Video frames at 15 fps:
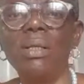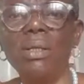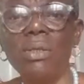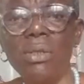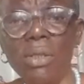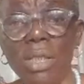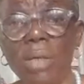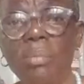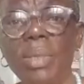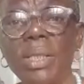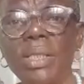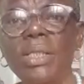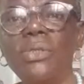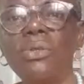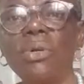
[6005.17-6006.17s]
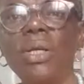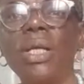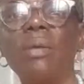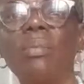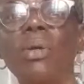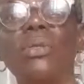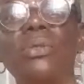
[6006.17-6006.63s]
Lean meat is
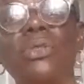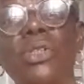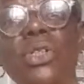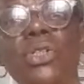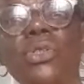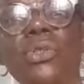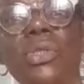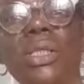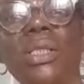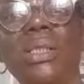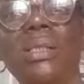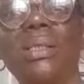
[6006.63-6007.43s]
okay, but reduce it.